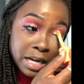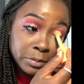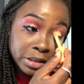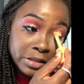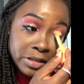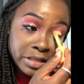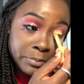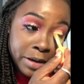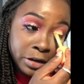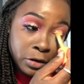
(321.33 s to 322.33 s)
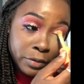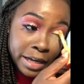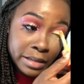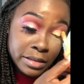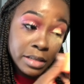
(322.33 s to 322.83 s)
I'm sure there's a better
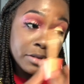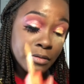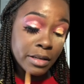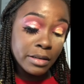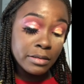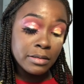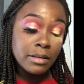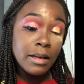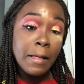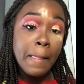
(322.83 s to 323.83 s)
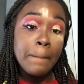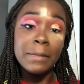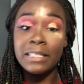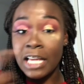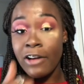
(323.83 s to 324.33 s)
way to do this. This
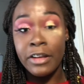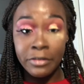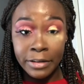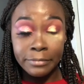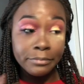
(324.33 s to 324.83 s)
is how I do it.